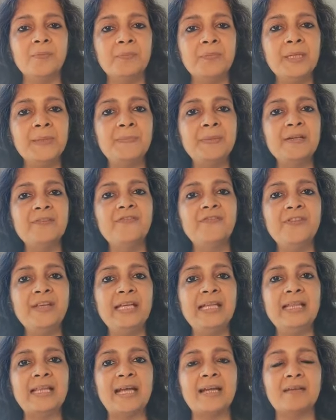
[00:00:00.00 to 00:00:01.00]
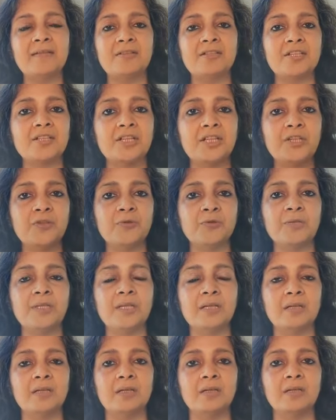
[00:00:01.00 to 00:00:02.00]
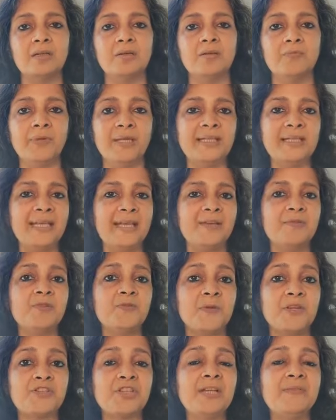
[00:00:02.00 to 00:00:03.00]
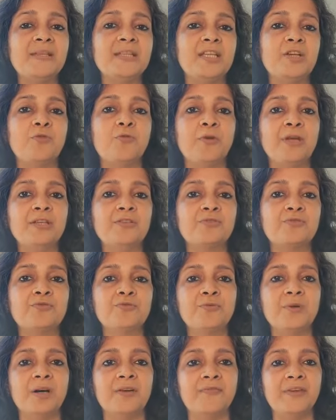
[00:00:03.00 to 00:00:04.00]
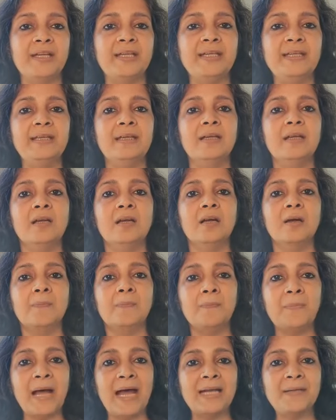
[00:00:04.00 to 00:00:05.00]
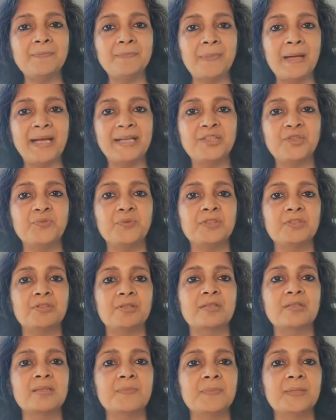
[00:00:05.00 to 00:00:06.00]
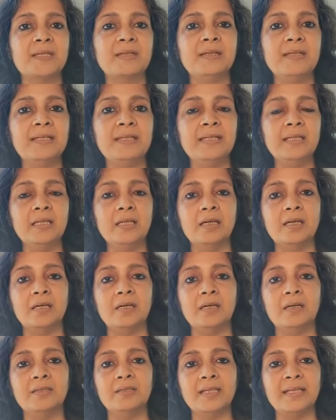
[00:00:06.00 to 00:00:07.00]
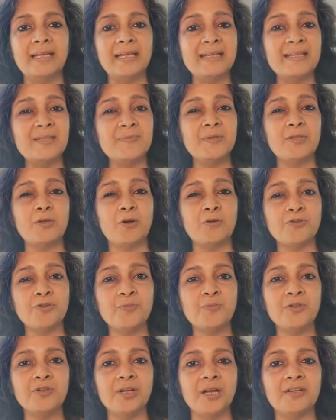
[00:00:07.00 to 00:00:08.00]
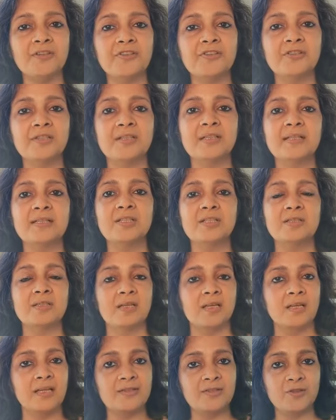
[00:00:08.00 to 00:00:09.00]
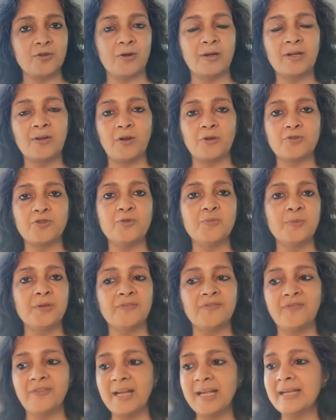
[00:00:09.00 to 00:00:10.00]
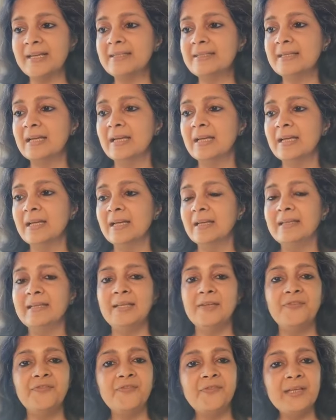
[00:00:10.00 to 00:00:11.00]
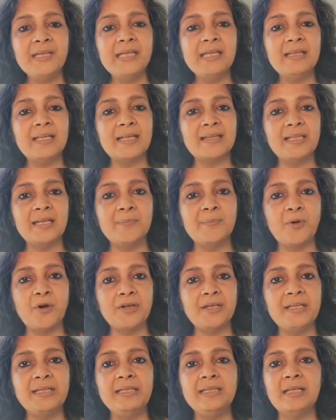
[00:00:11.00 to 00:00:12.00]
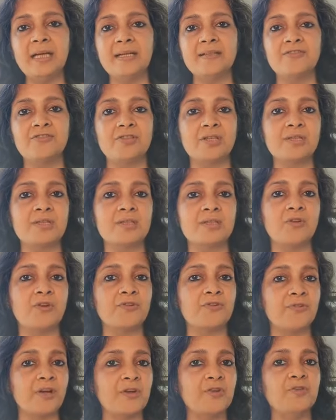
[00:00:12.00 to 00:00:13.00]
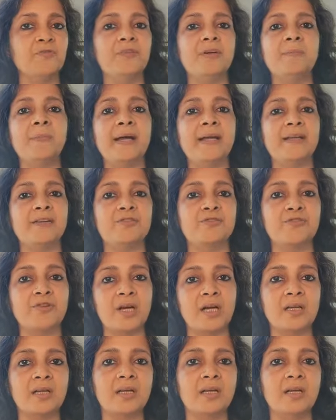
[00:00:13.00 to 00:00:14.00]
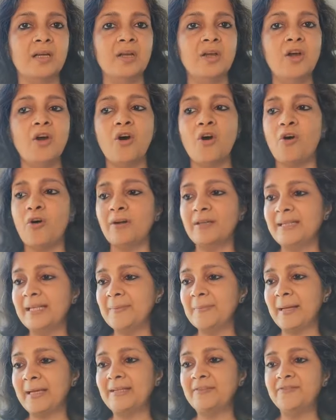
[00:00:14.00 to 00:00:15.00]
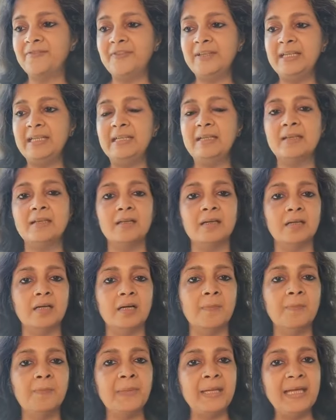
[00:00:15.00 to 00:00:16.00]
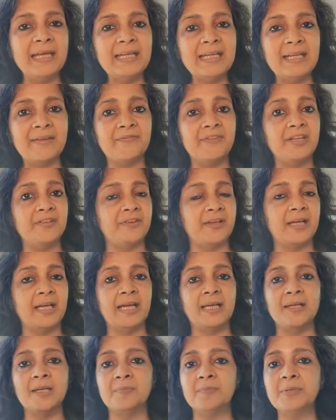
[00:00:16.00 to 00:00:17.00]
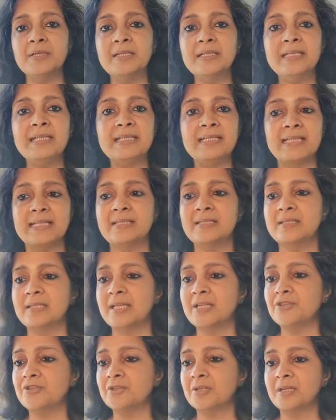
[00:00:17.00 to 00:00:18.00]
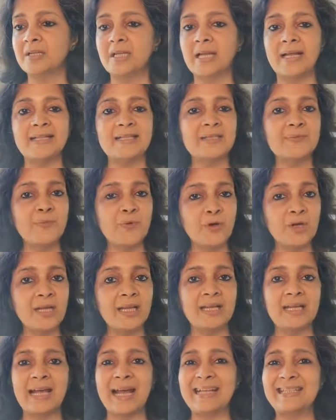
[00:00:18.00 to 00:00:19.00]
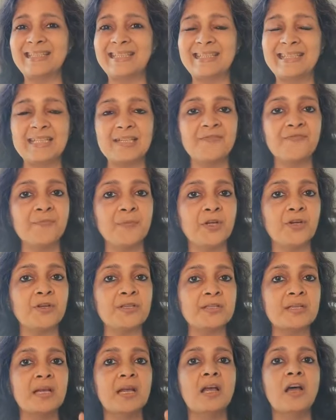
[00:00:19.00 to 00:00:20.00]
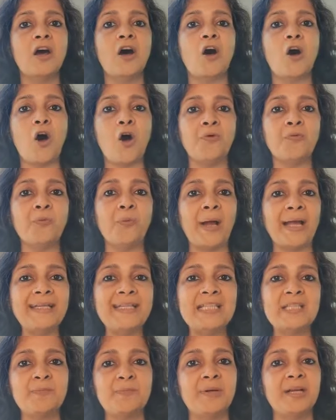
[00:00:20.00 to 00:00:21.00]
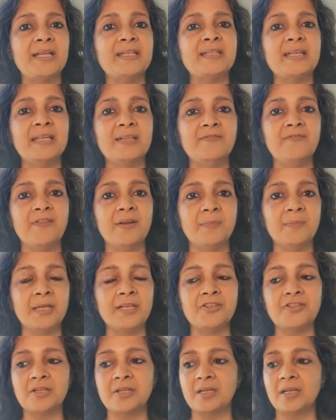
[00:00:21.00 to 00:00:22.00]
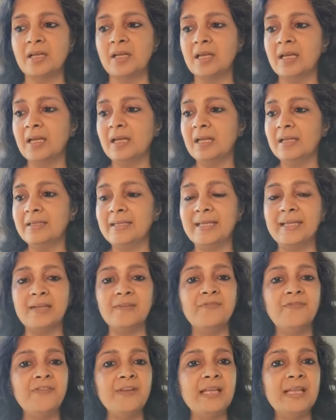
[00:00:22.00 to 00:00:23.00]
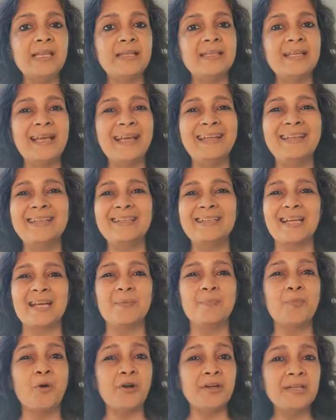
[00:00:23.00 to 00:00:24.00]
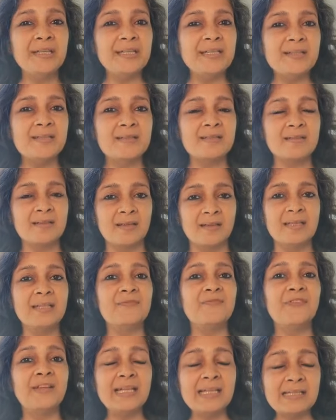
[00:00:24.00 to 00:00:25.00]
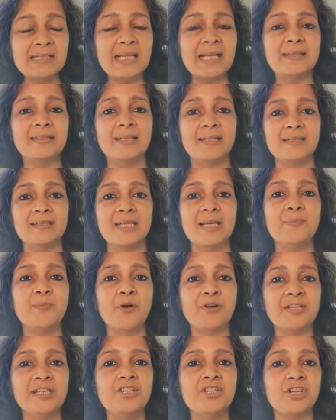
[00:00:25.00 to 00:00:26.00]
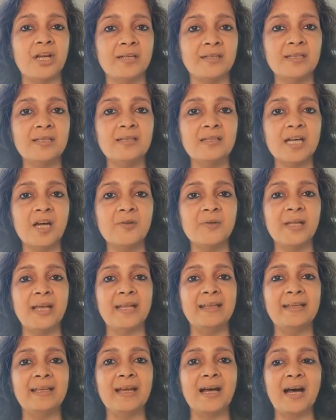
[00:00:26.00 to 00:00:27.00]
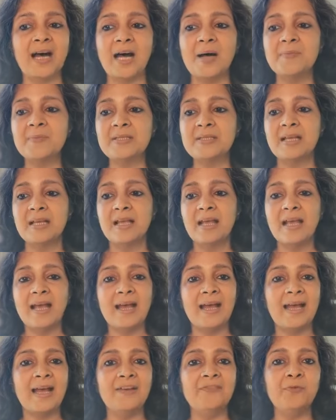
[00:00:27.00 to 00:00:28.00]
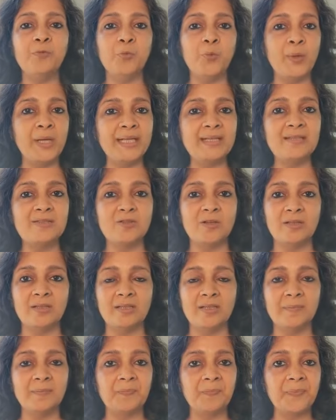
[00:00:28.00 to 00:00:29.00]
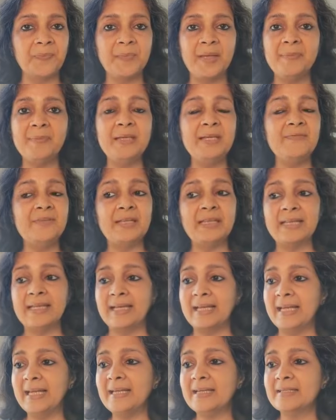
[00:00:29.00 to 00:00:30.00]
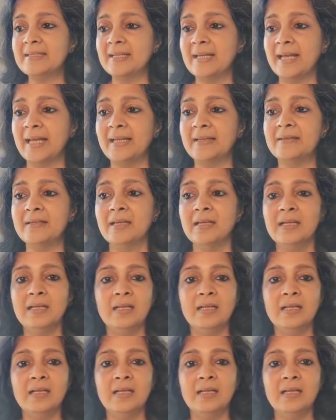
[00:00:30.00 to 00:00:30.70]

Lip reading: people feel that especially when they're going through a very bad patch, which is typically the case with autoimmune conditions. It's called autoimmune flares. They feel that their body has just got run over by a truck, or they might feel pain everywhere and a burning sensation and swollen and stiff because of widespread inflammation. They can feel that it feels like the entire body is shutting down, and their arms have weights on them, maybe even their legs, and